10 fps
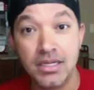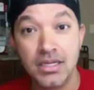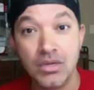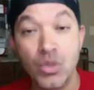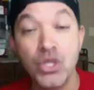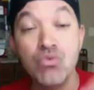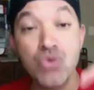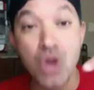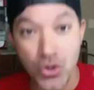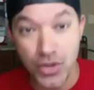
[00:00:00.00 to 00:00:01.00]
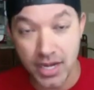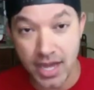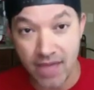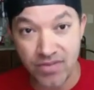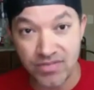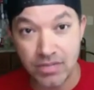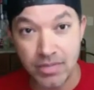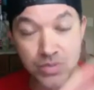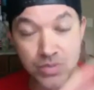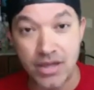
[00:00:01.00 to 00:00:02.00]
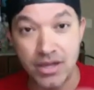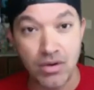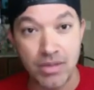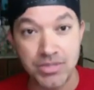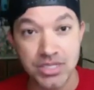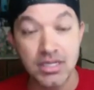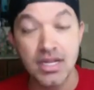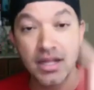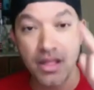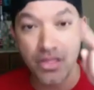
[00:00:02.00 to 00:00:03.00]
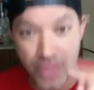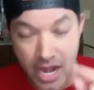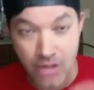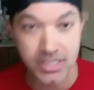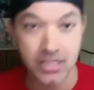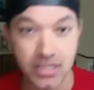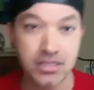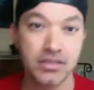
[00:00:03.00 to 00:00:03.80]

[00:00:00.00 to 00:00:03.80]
when you know you can have 15 minutes without interruption, then I'll send it to you.